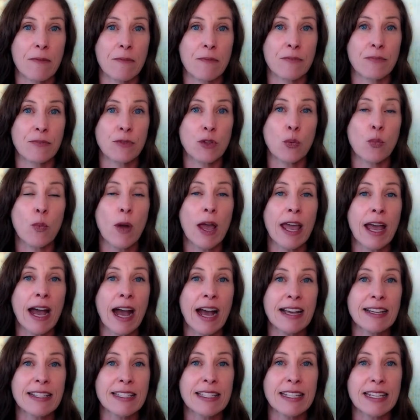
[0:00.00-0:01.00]
the way
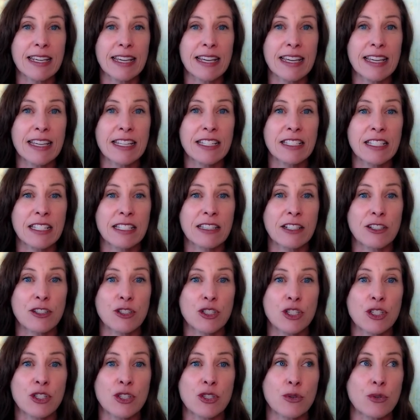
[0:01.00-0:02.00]
I see it is that
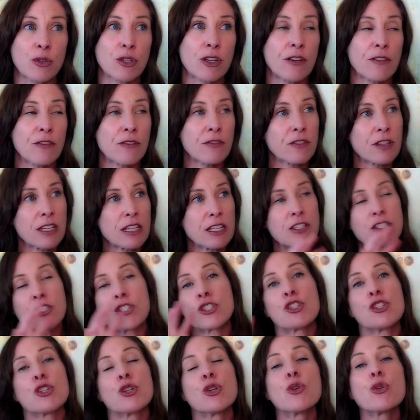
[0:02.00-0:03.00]
there's sort of these
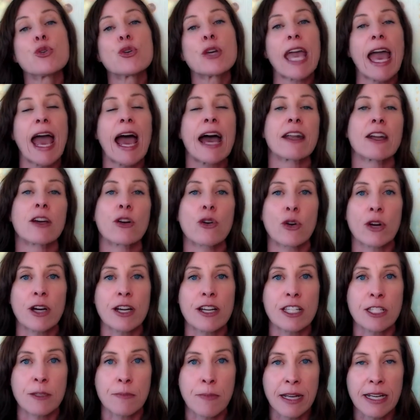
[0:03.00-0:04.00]
two
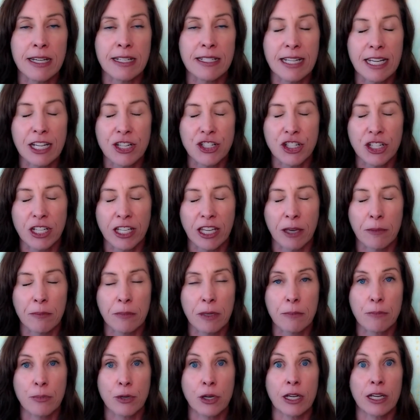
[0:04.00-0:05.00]
categories meditation can
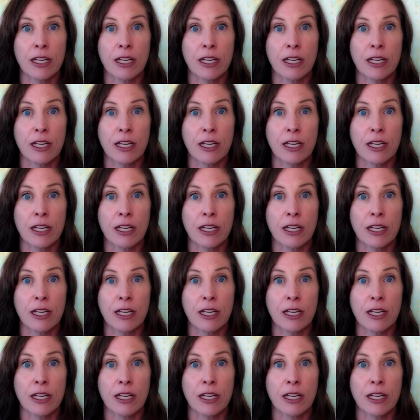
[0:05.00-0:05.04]
be put